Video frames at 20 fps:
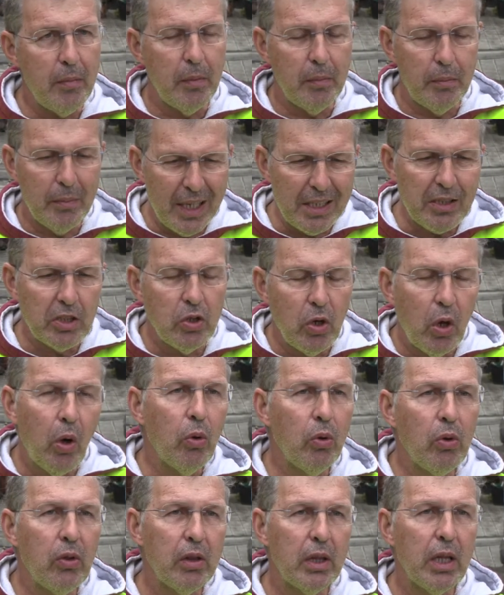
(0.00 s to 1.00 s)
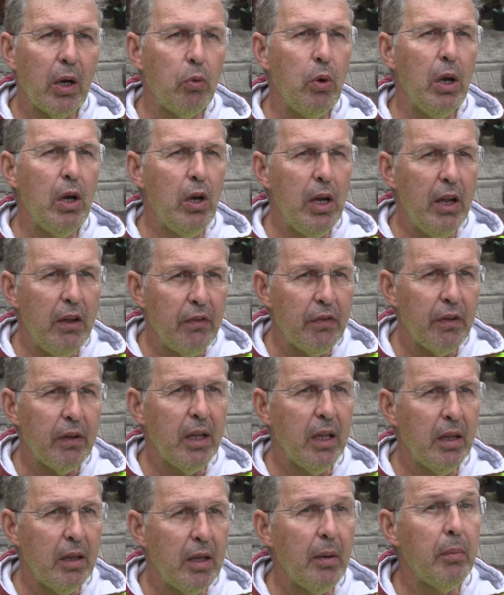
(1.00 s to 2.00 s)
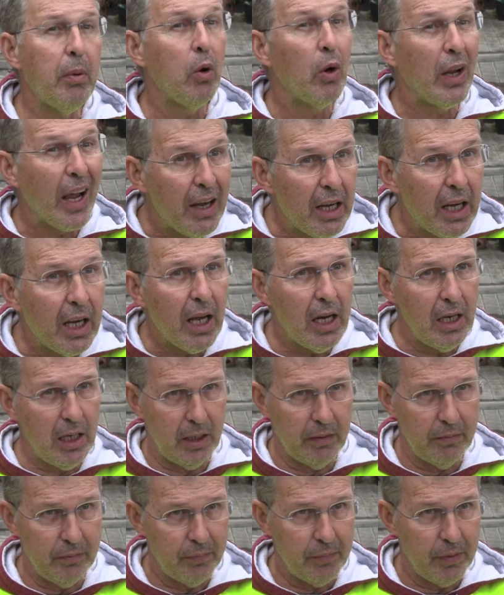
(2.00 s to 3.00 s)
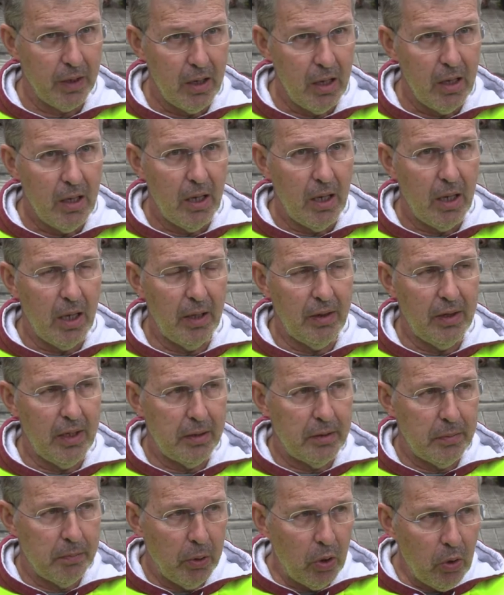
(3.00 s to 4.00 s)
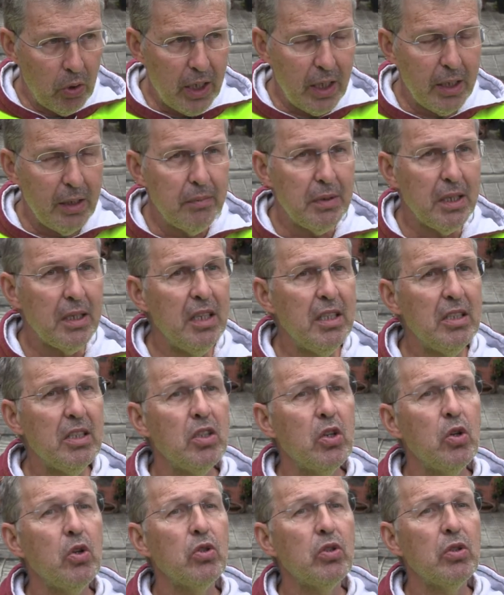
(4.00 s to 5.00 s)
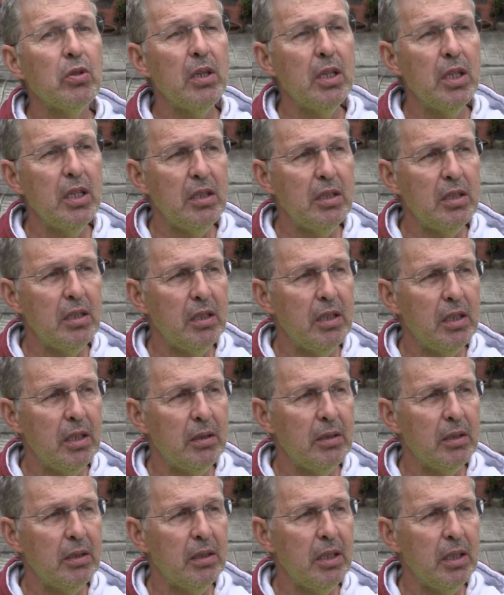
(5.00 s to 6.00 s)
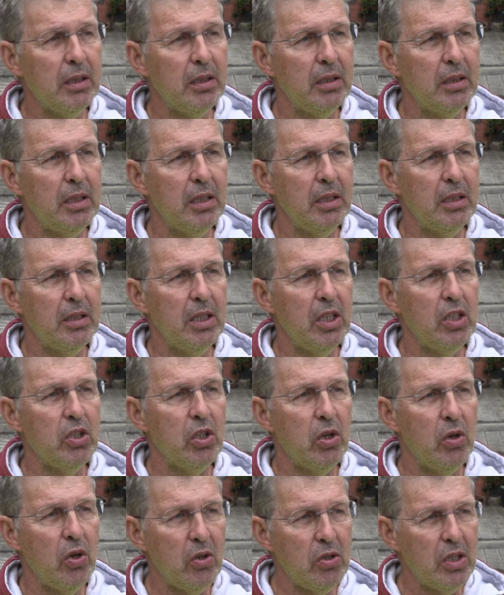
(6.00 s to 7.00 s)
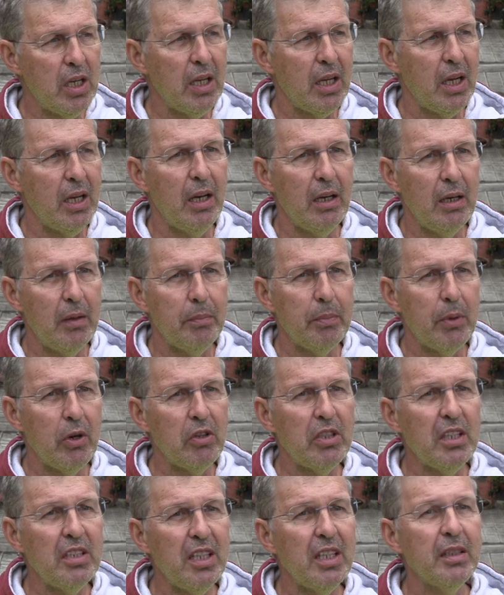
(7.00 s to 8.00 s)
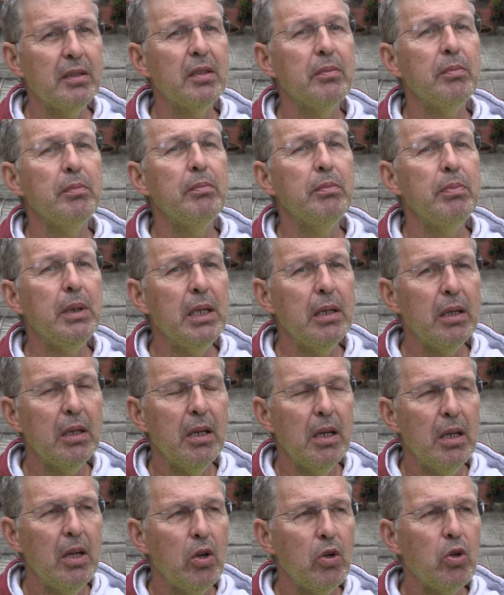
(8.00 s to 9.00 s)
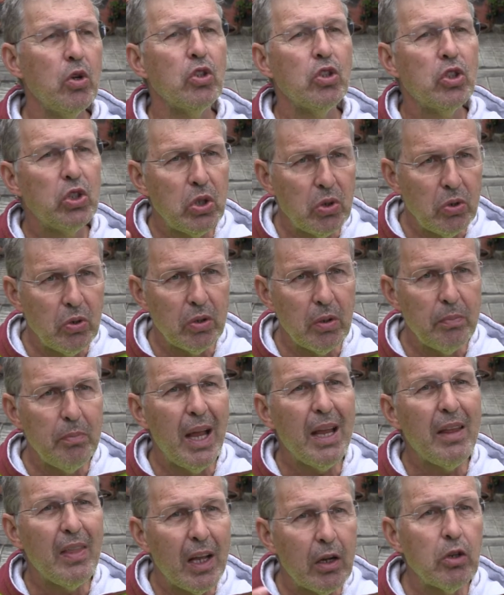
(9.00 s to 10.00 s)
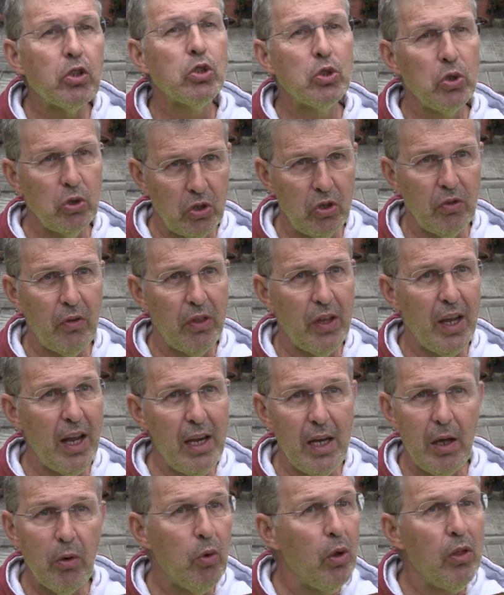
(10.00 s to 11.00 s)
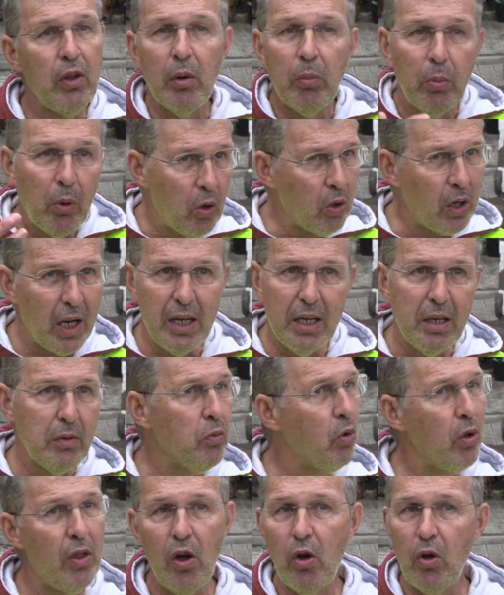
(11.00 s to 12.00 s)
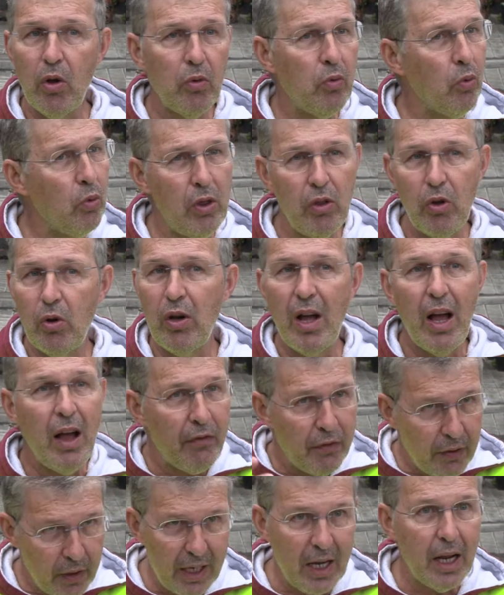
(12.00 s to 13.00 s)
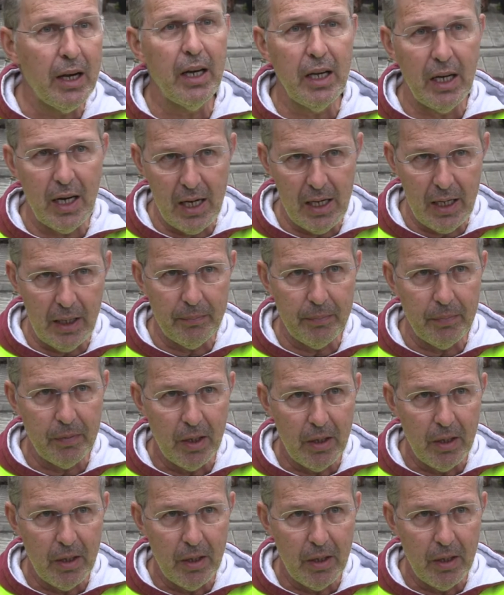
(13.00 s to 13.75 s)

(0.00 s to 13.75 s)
must know that we live in the volcanic island and the volcanism is, is the, the, the, the, geological process that be construct, make the construction of the island. Without volcanism, we don't, we don't have Canary Island.